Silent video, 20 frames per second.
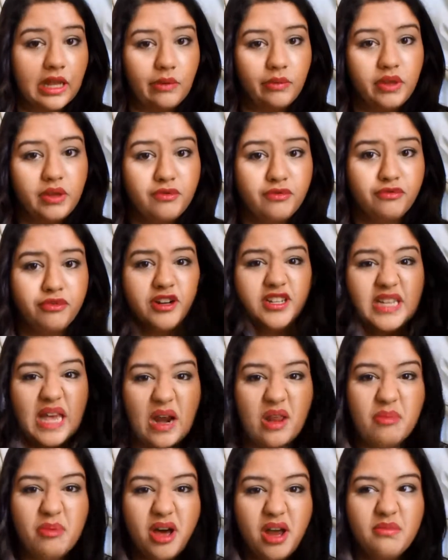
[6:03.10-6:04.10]
really frizz out of
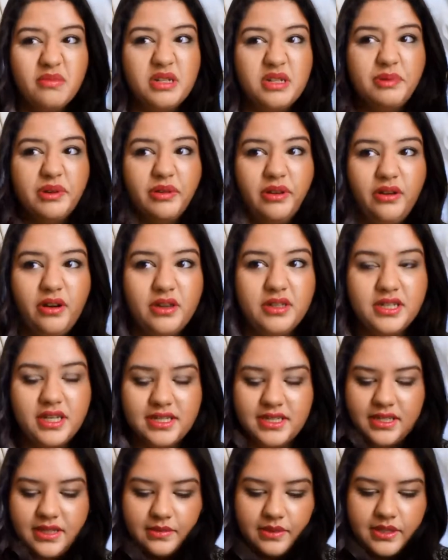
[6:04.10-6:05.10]
the bottom, just be really gross because
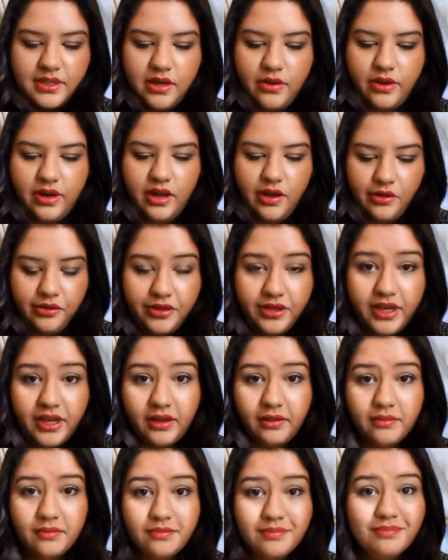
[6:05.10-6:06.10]
it was so unhealthy.
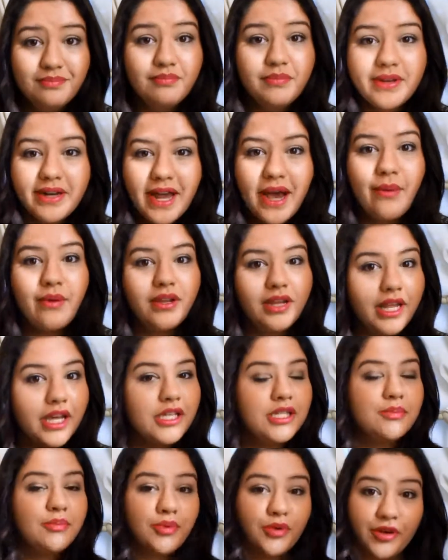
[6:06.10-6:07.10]
But now it
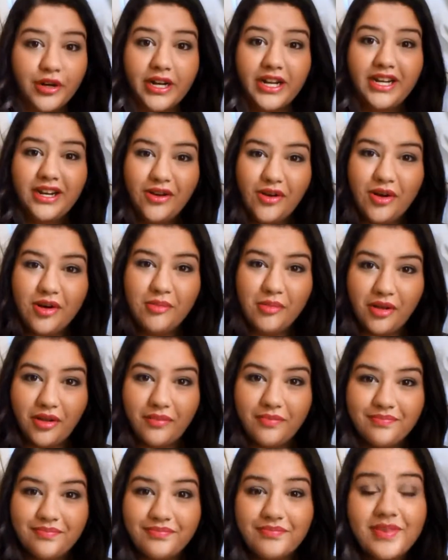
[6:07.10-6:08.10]
looks pretty normal,
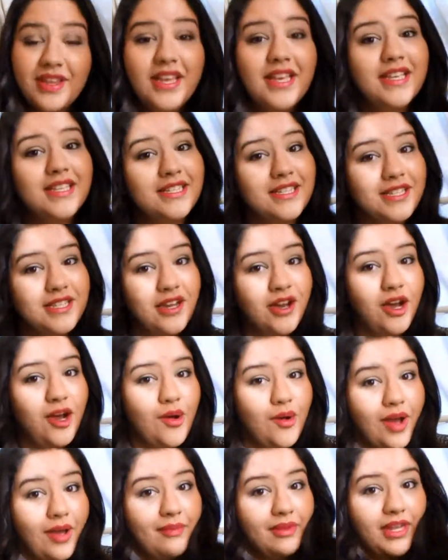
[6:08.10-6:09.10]
so
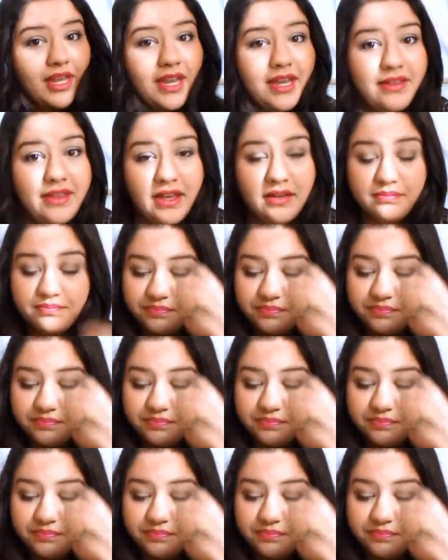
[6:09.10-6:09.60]
I've been liking that.